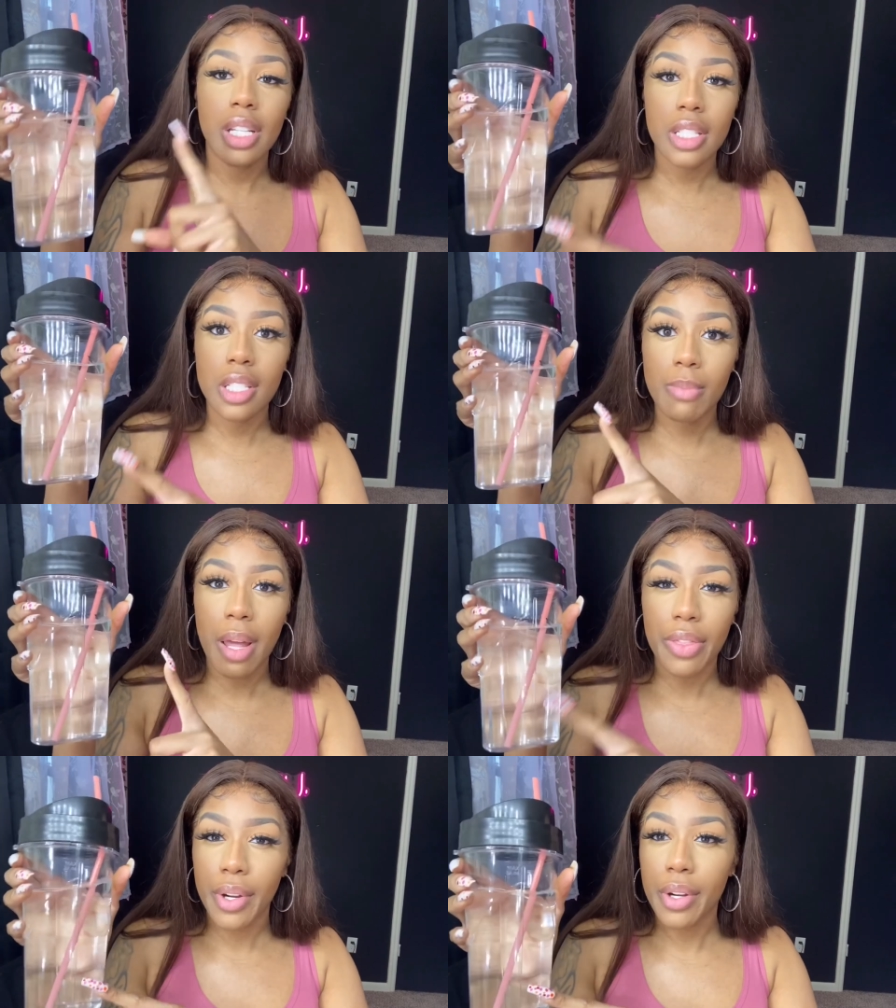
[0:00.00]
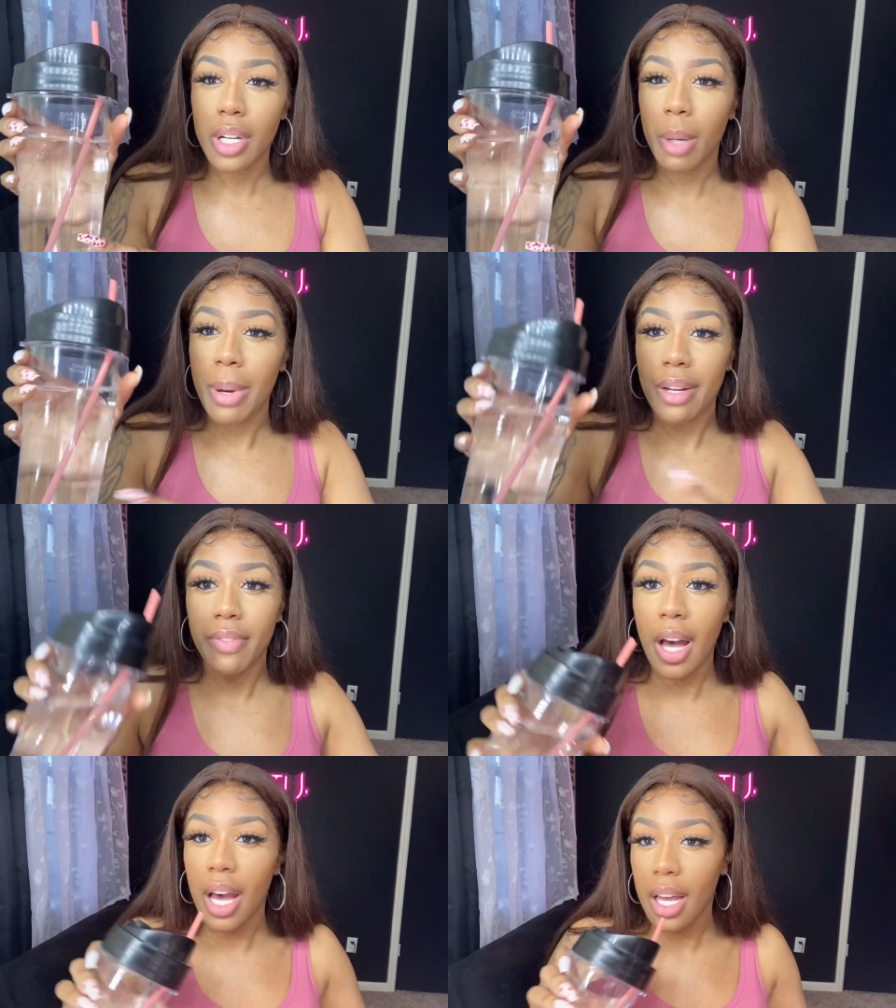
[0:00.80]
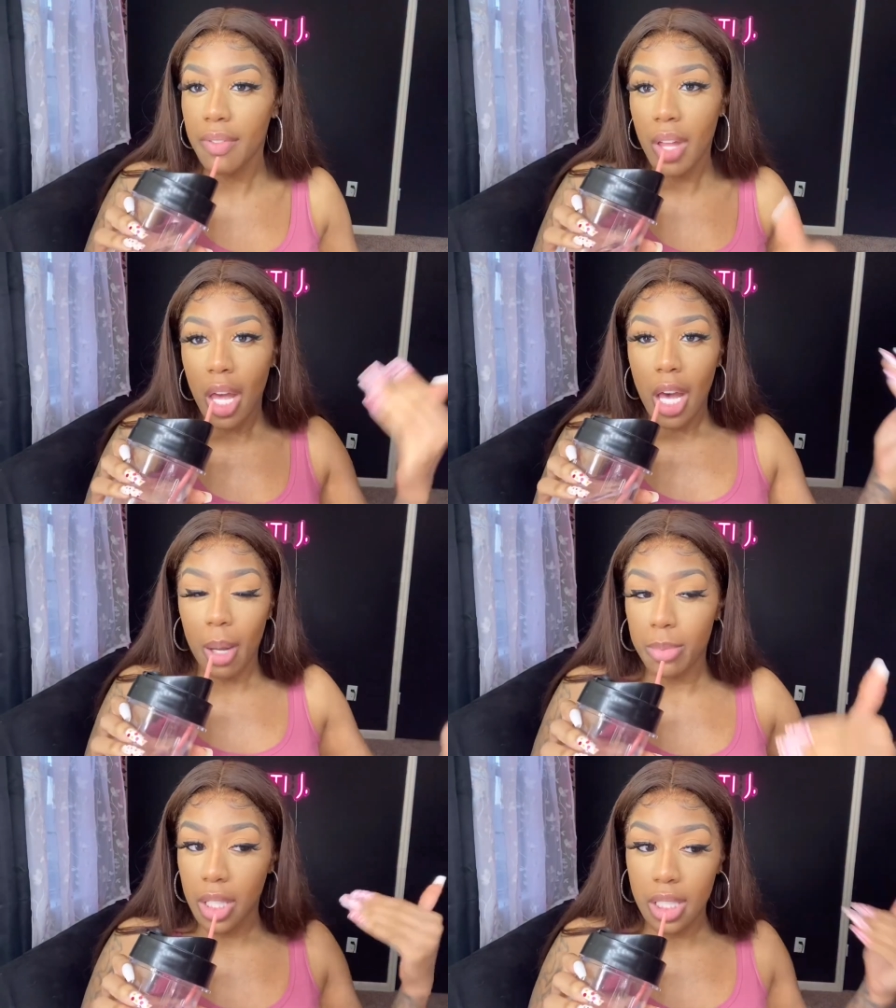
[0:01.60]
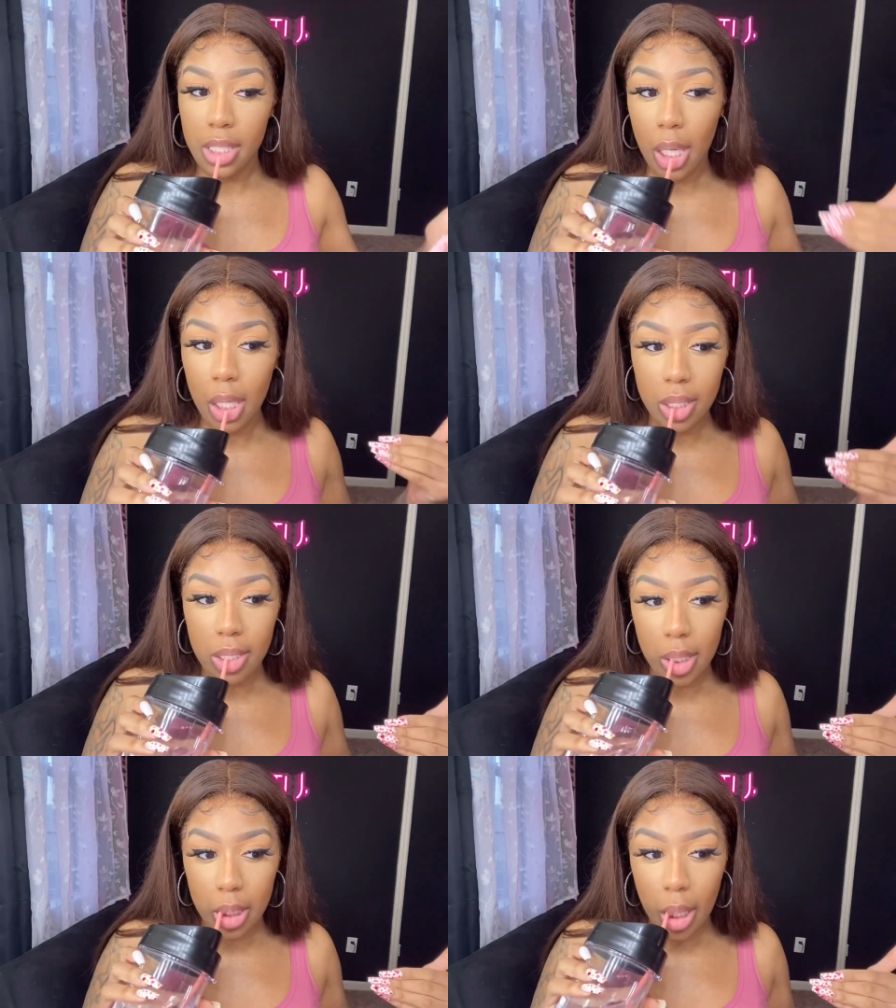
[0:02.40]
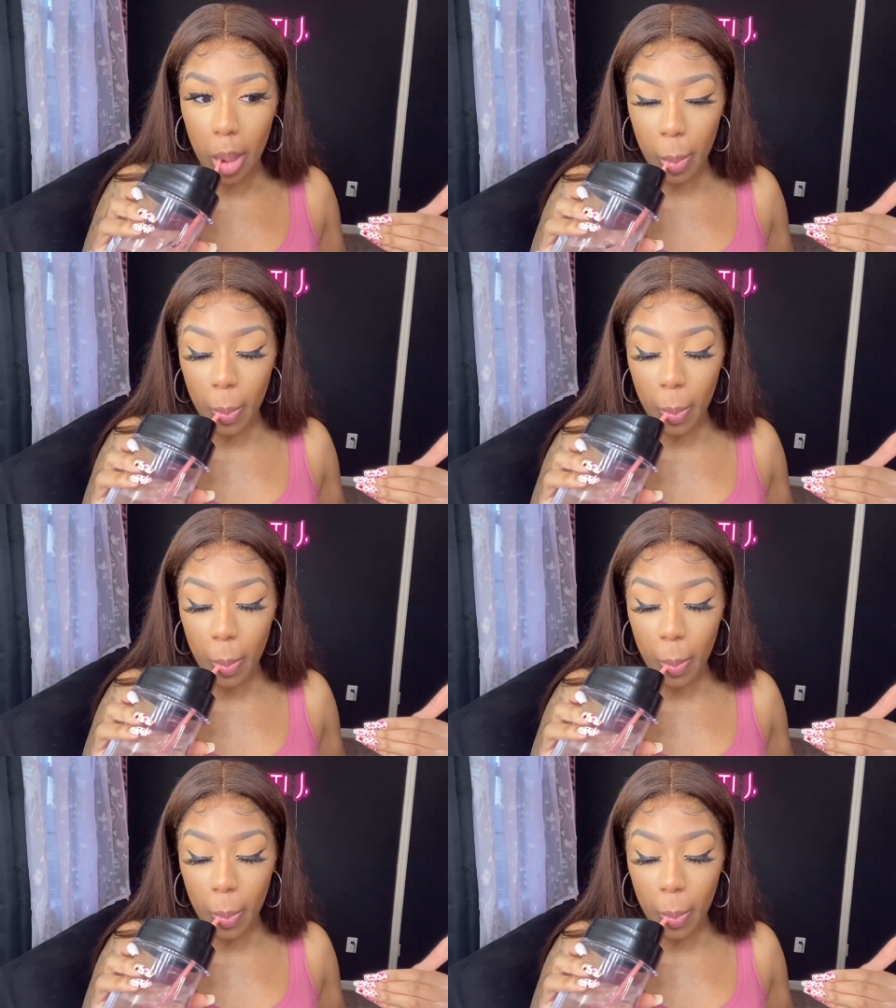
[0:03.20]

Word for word: This is my third cup out of five. I'm trying to stay consistent.